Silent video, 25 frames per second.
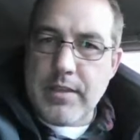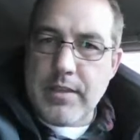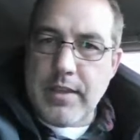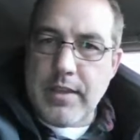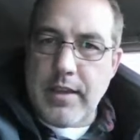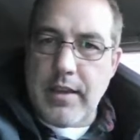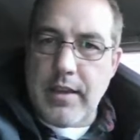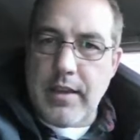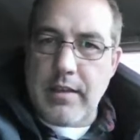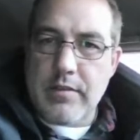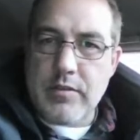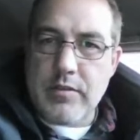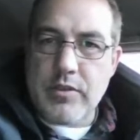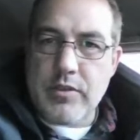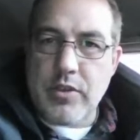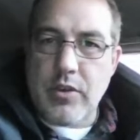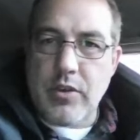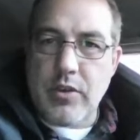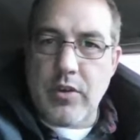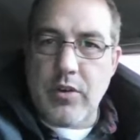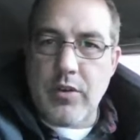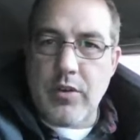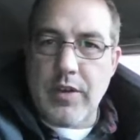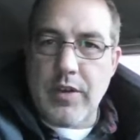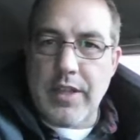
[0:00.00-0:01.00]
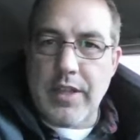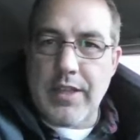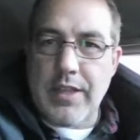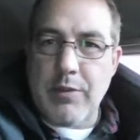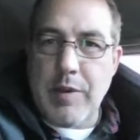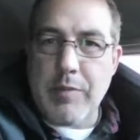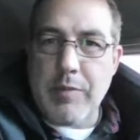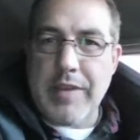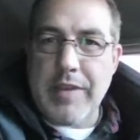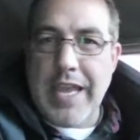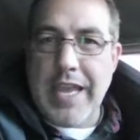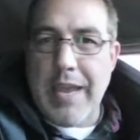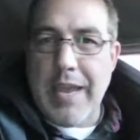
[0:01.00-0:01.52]
yeah, so and
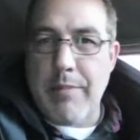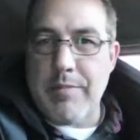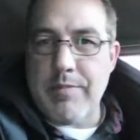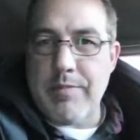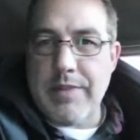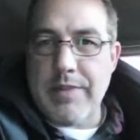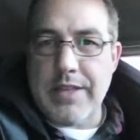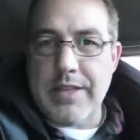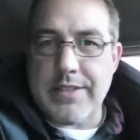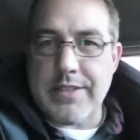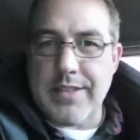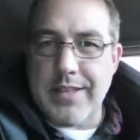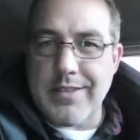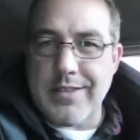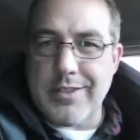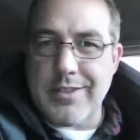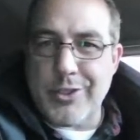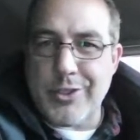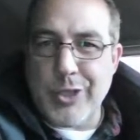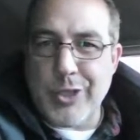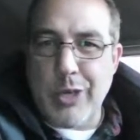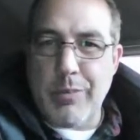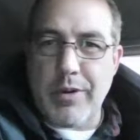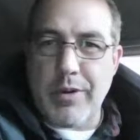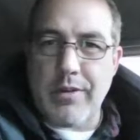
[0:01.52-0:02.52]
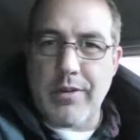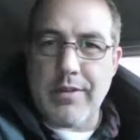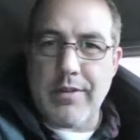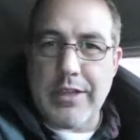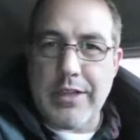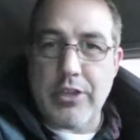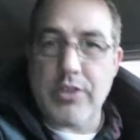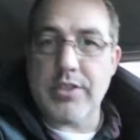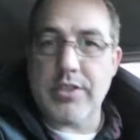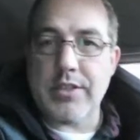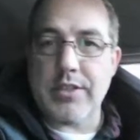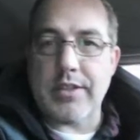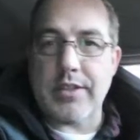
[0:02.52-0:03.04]
the webcam, he says, is sharper.
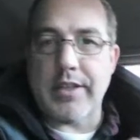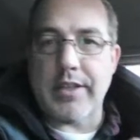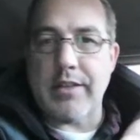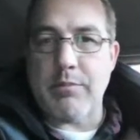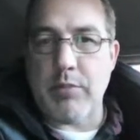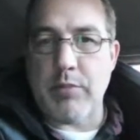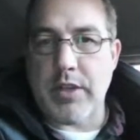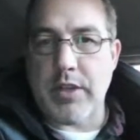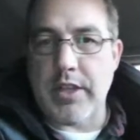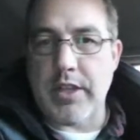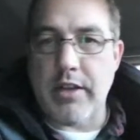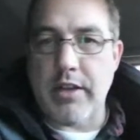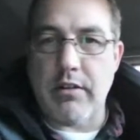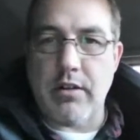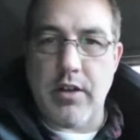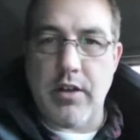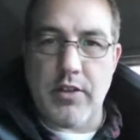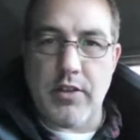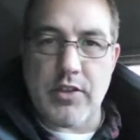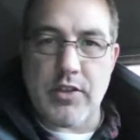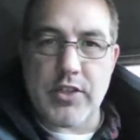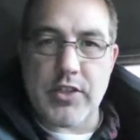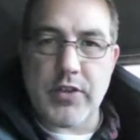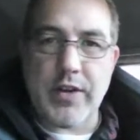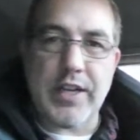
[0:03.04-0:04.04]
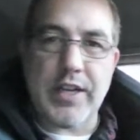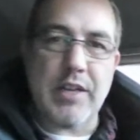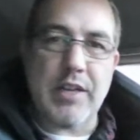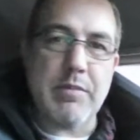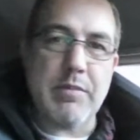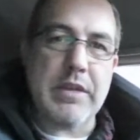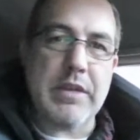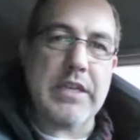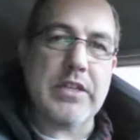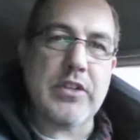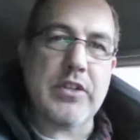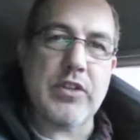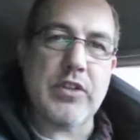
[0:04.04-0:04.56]
Looks clearer on the screen to
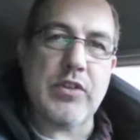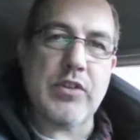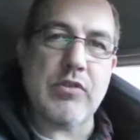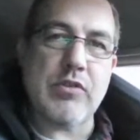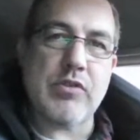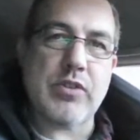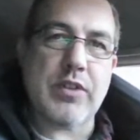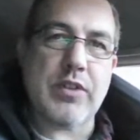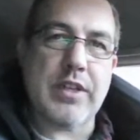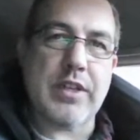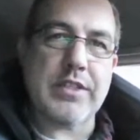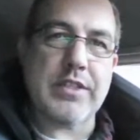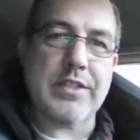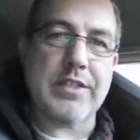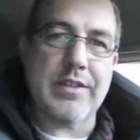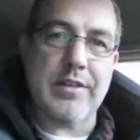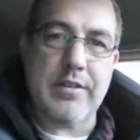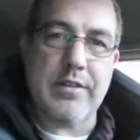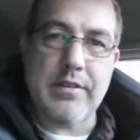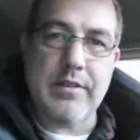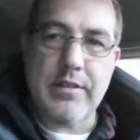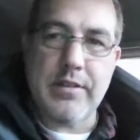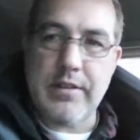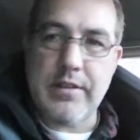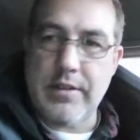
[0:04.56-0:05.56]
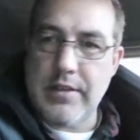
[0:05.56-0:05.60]
me too, so that's good.